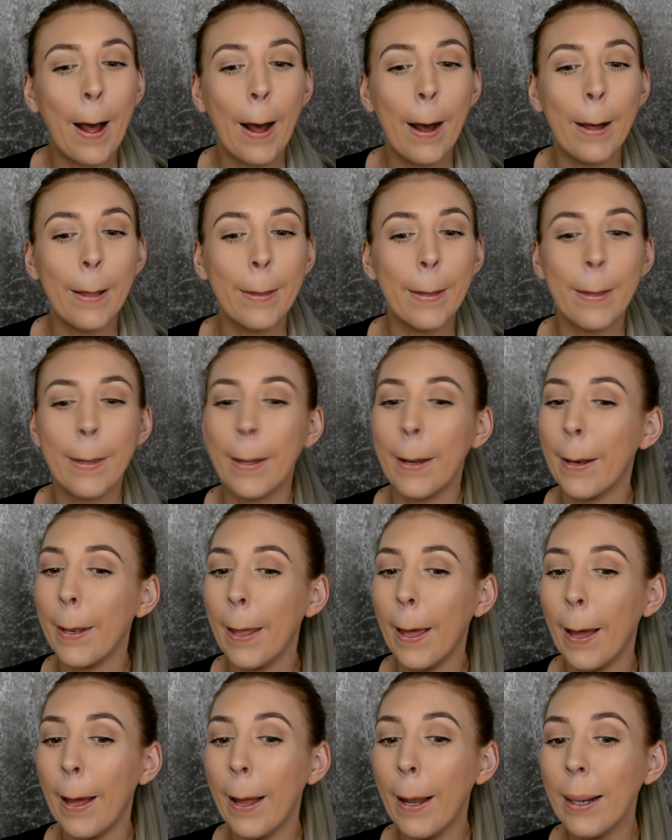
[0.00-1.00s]
other than
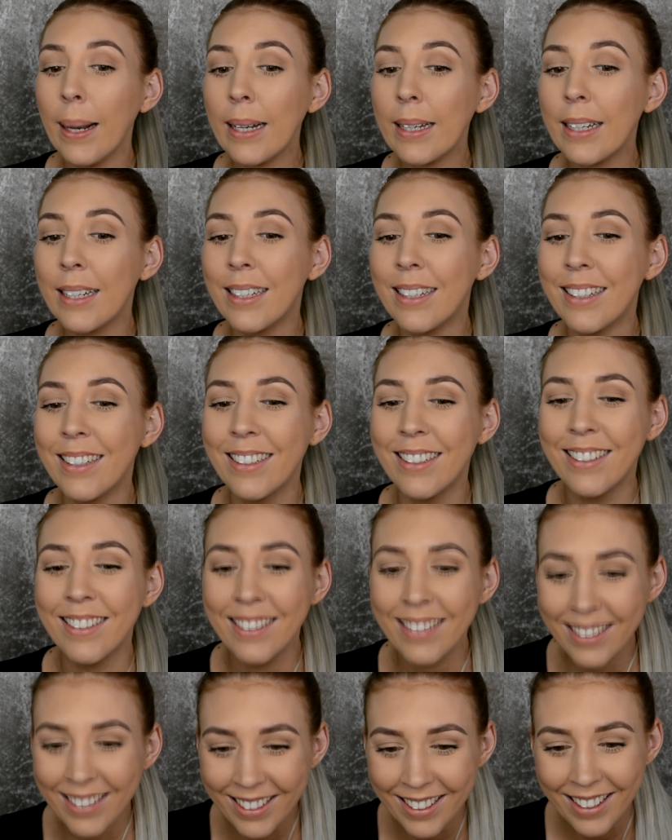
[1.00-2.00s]
that,
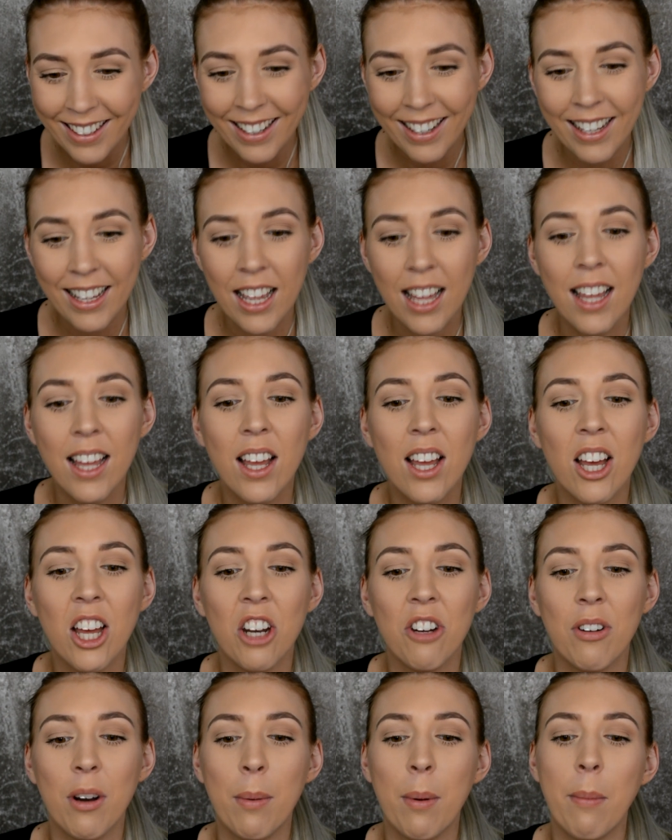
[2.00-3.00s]

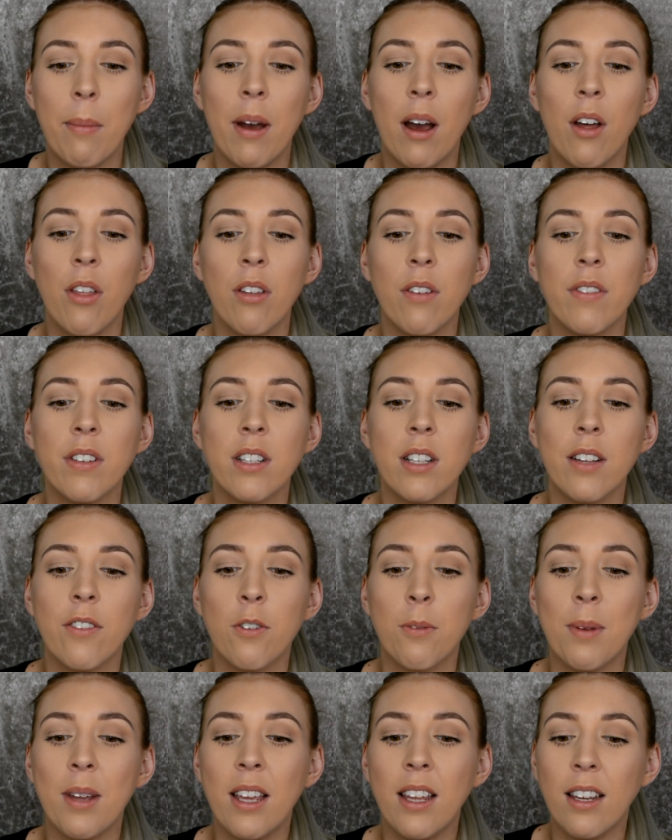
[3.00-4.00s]
and around my mouth obviously
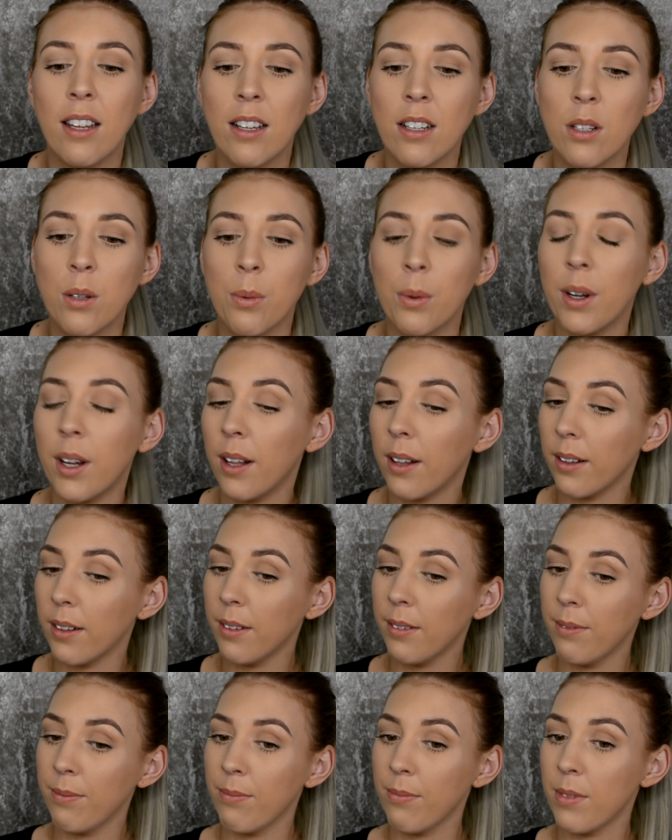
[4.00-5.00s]
from eating as
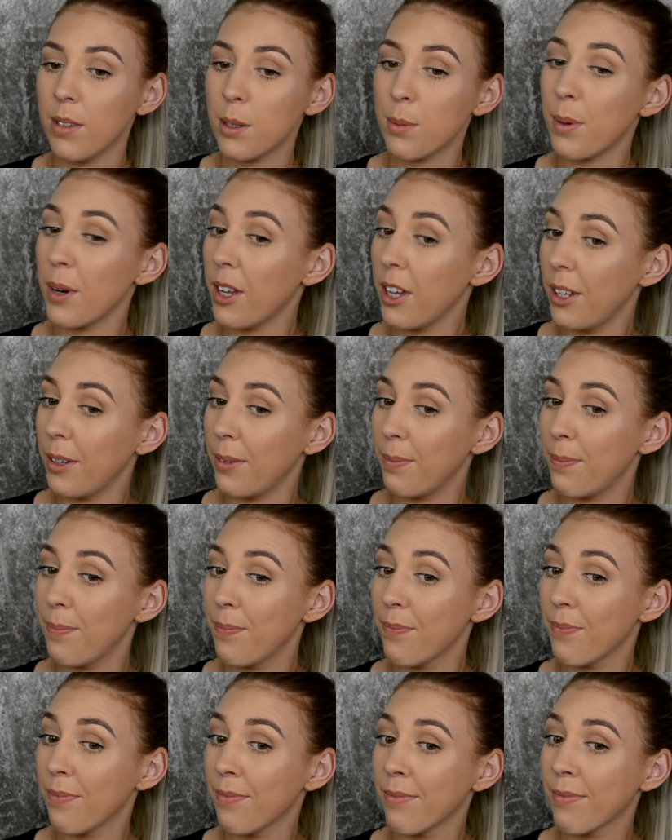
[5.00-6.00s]
well, it's pretty good.
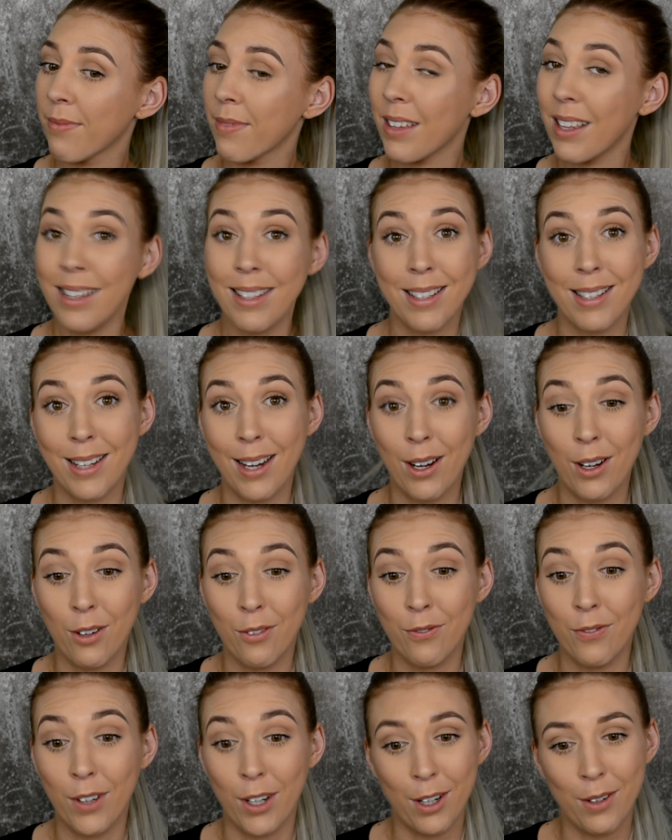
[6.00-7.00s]
Stayed
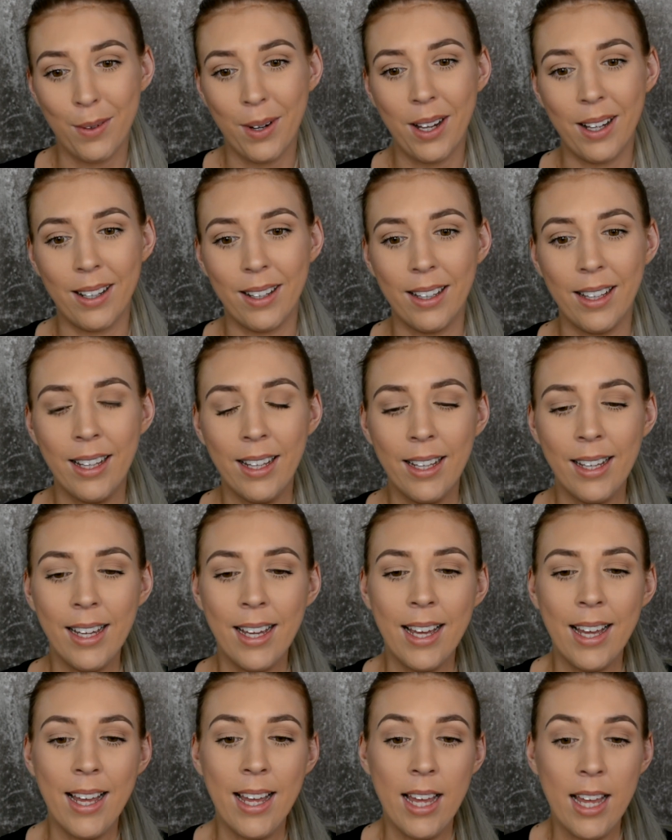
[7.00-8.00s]
on very well.
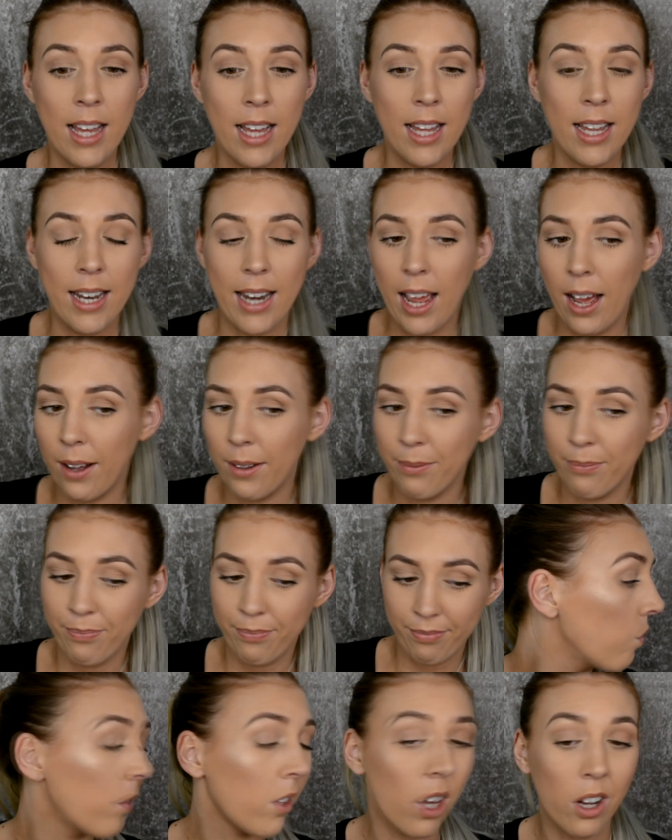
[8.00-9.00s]
Now,
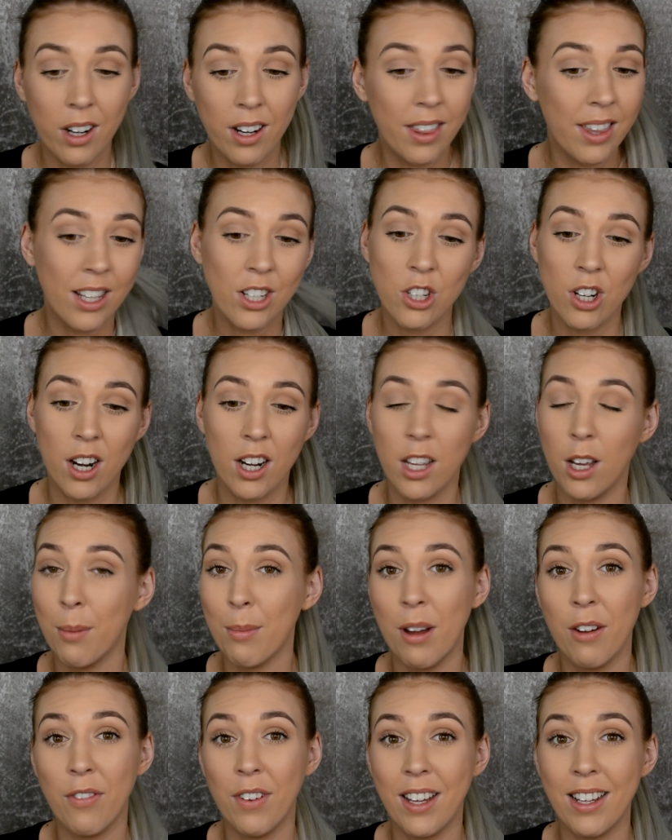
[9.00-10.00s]
the only thing shiny on
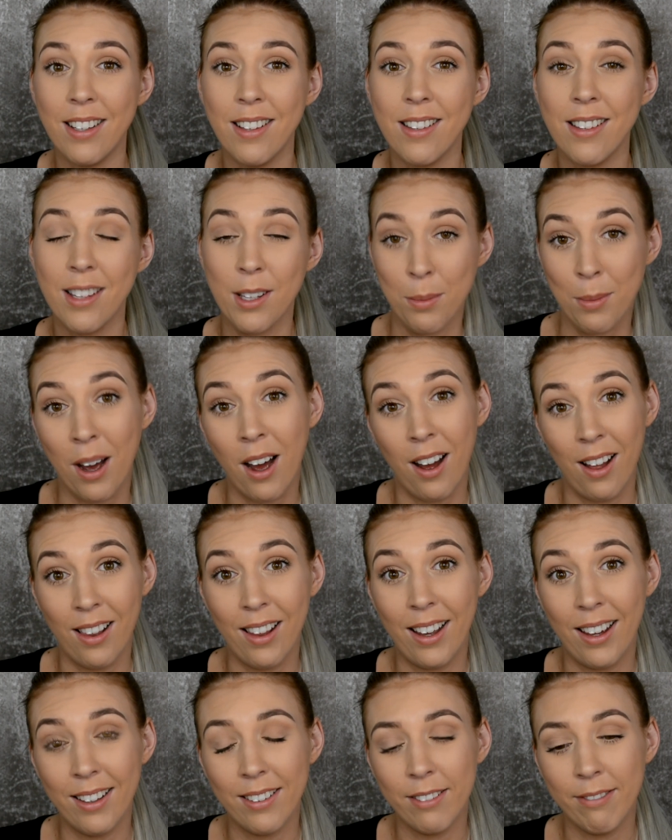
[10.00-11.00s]
my face is my
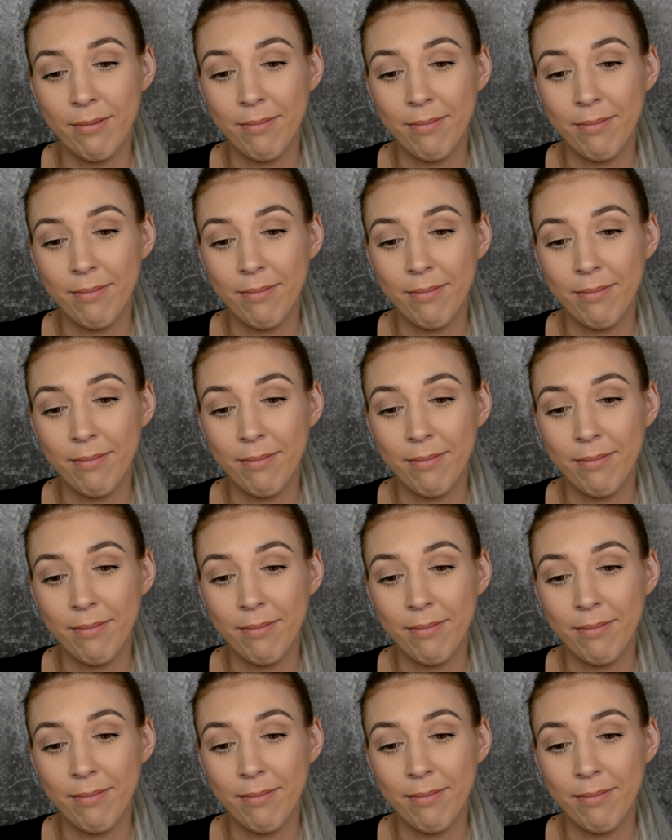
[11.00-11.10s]
highlight.